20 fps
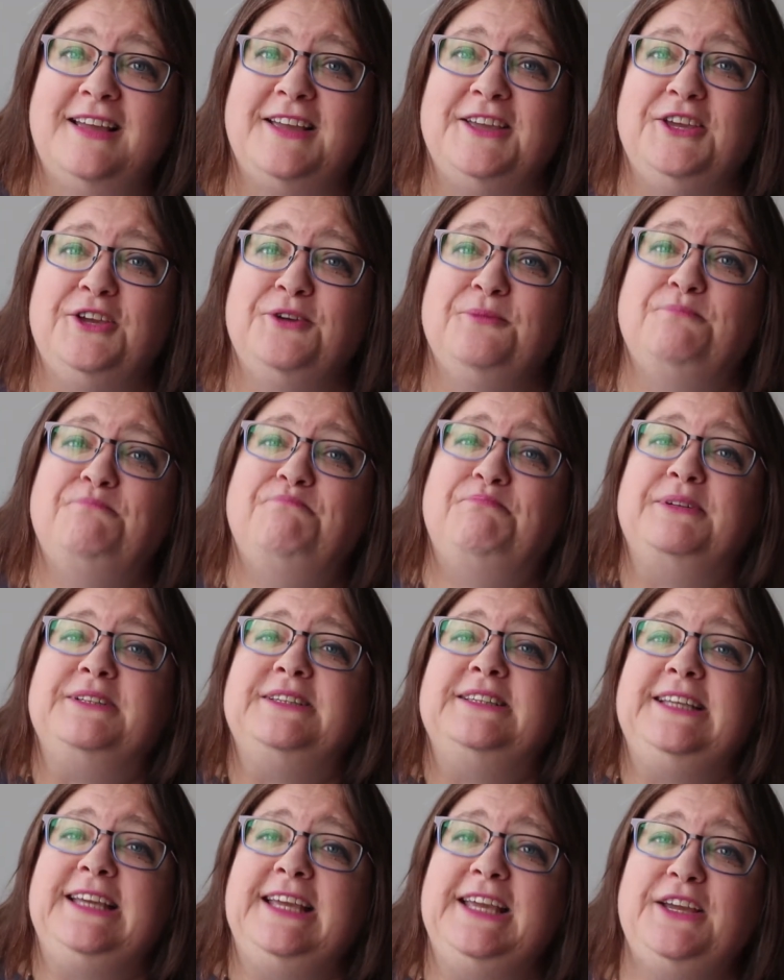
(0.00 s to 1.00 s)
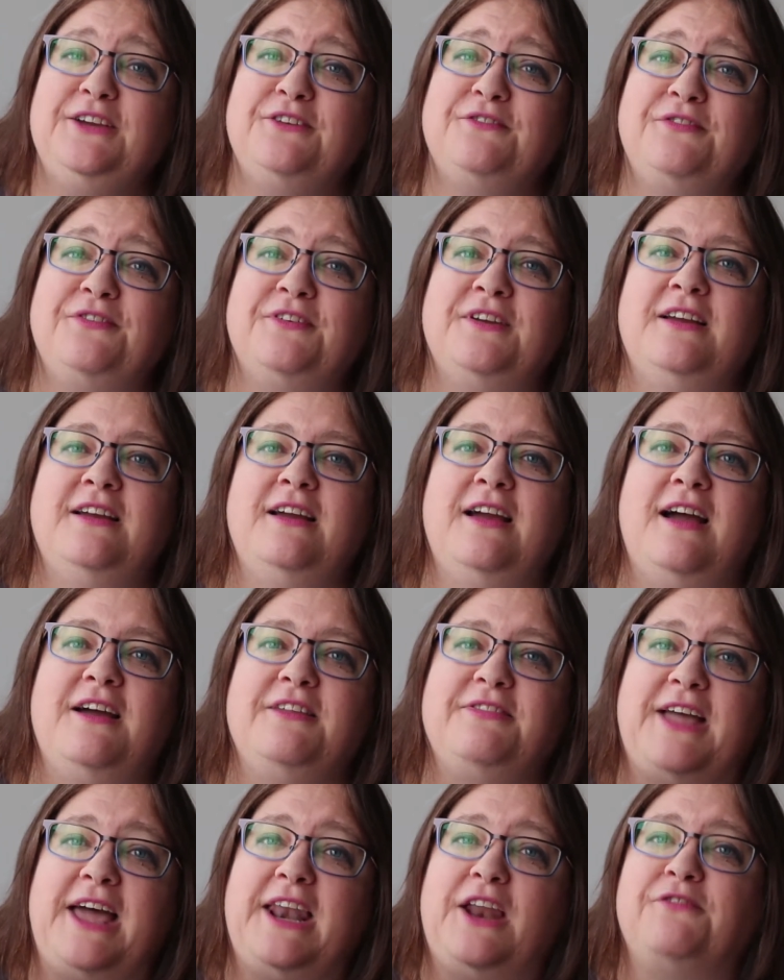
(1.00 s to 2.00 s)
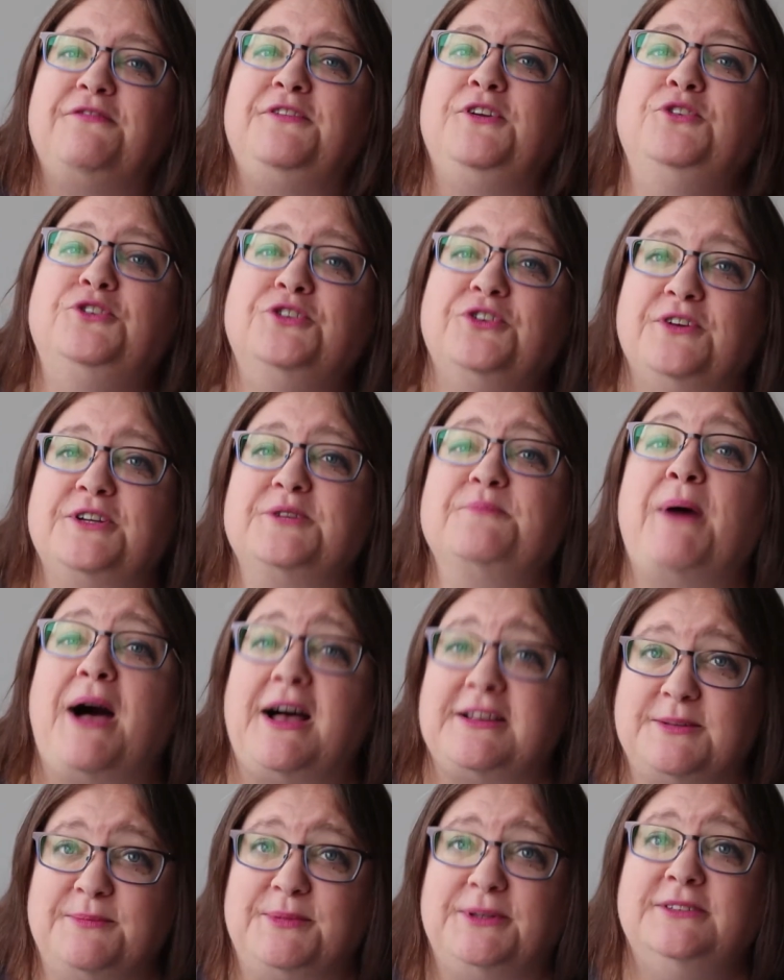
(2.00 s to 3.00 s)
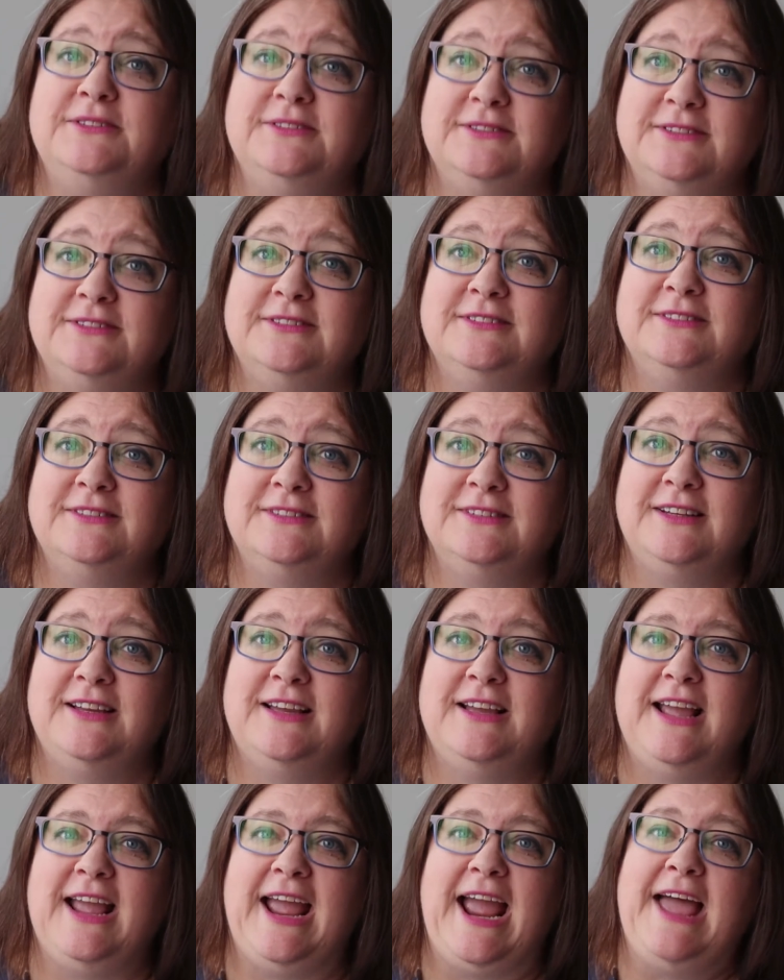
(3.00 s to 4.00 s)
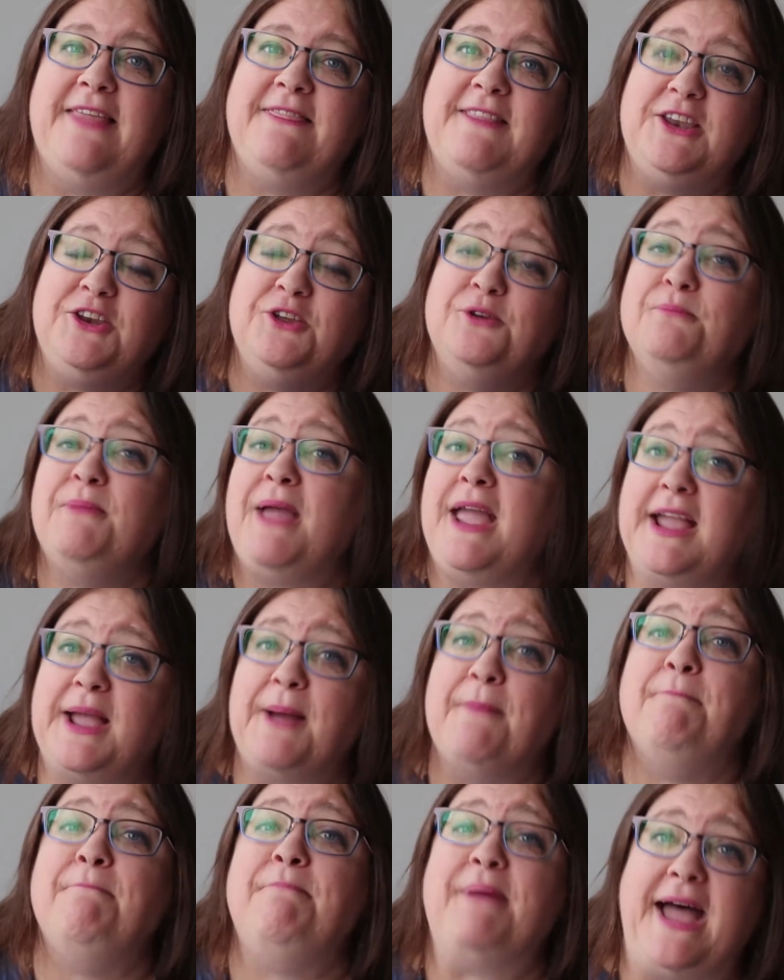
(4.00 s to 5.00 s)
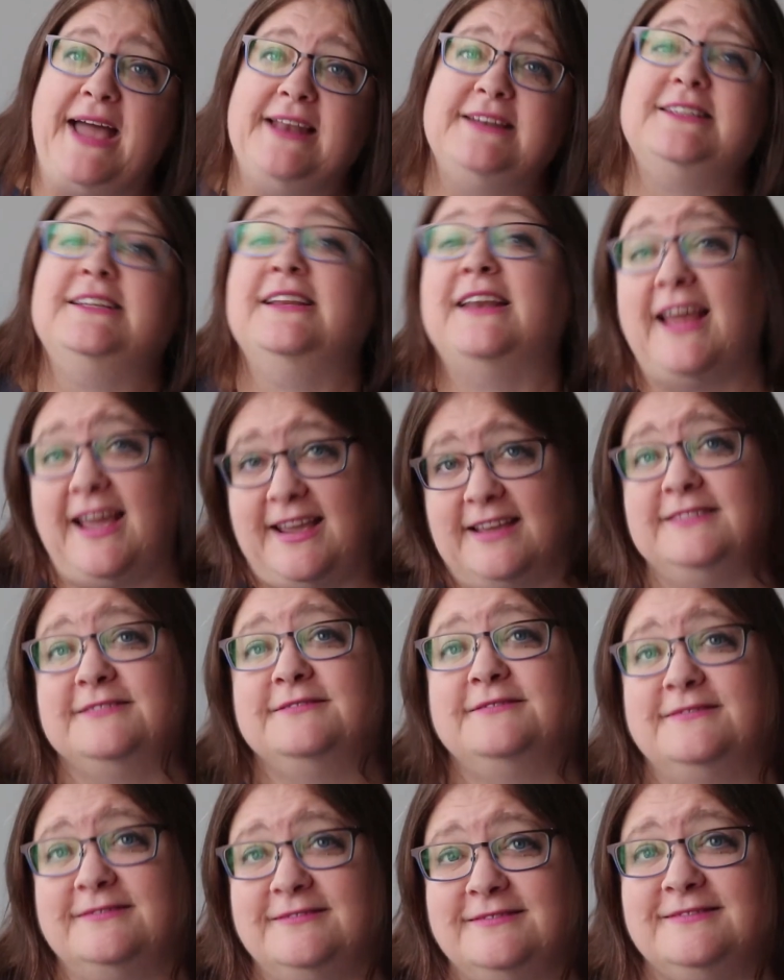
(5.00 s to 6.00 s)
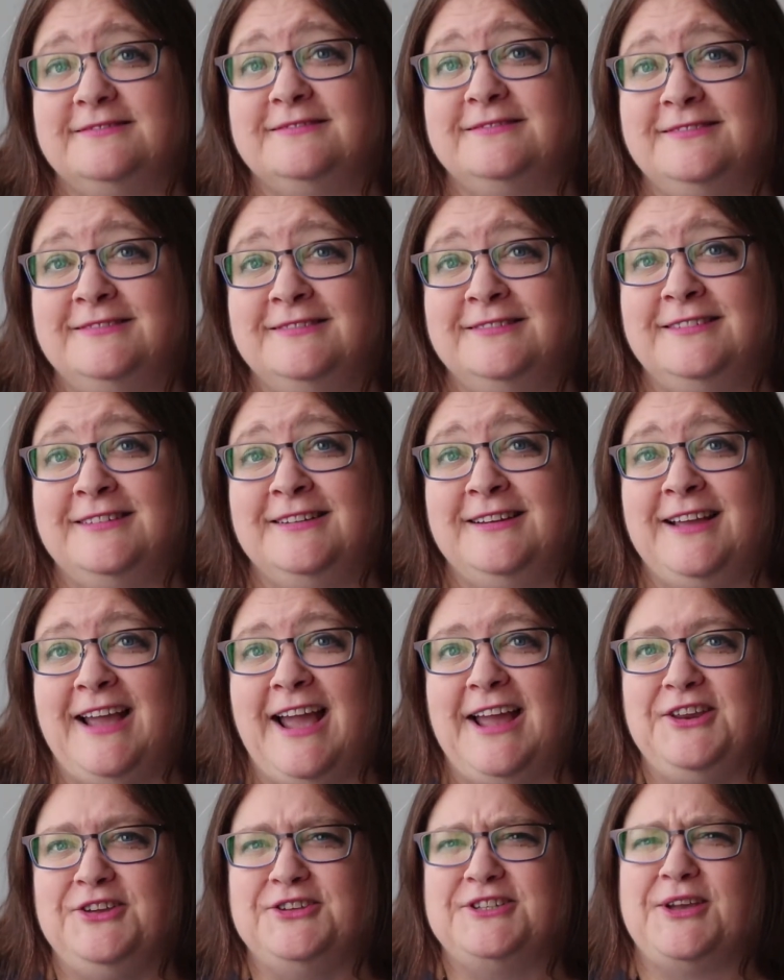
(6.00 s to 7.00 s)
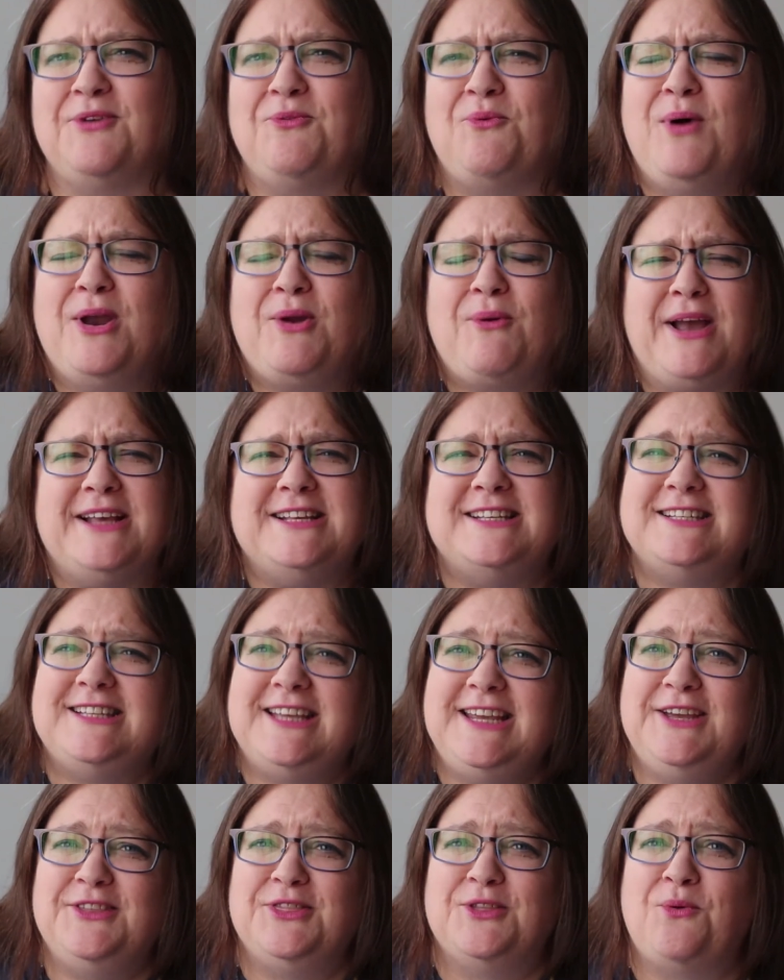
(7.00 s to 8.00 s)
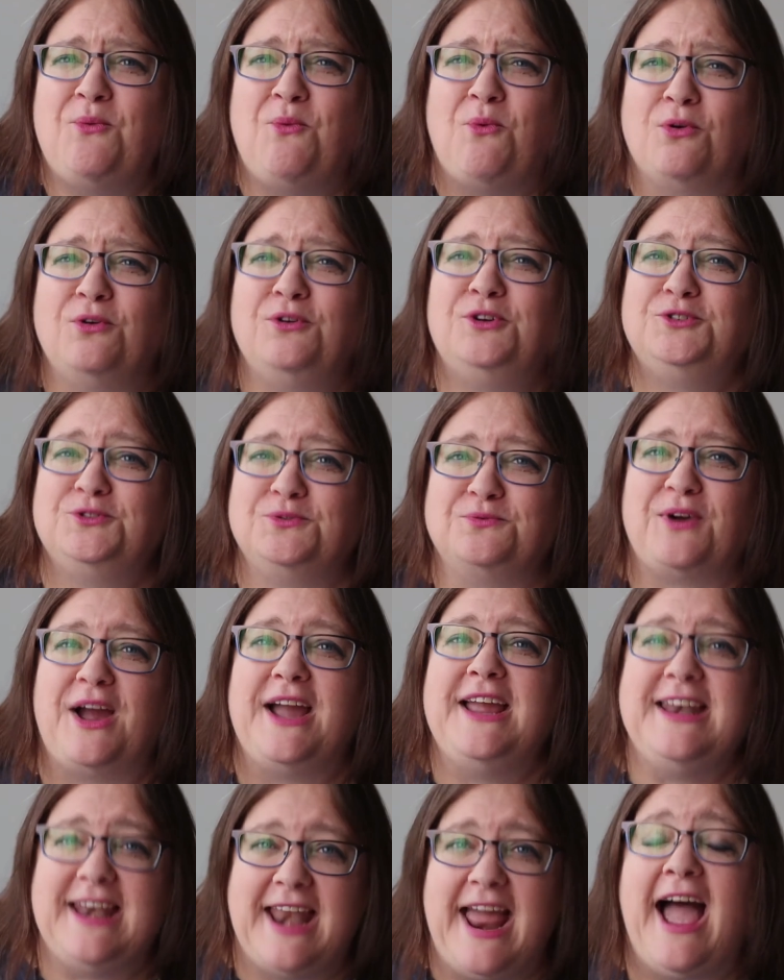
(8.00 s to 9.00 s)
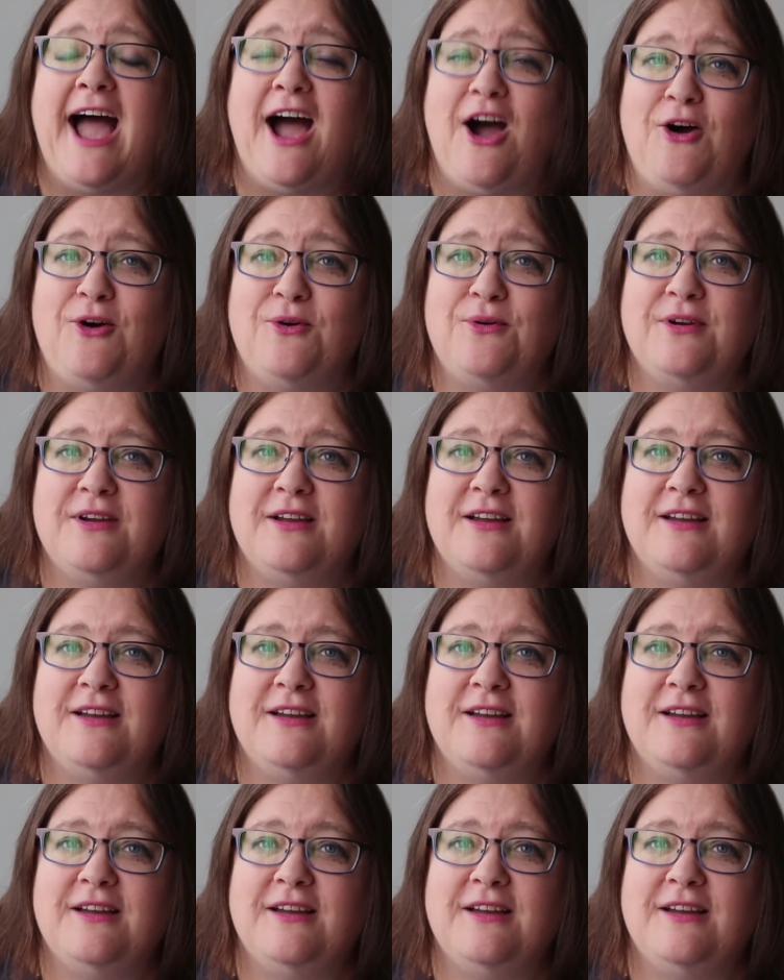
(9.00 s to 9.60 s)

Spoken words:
You believe that a future is possible, and then you make a bet today. And you say, what do I see in the world right now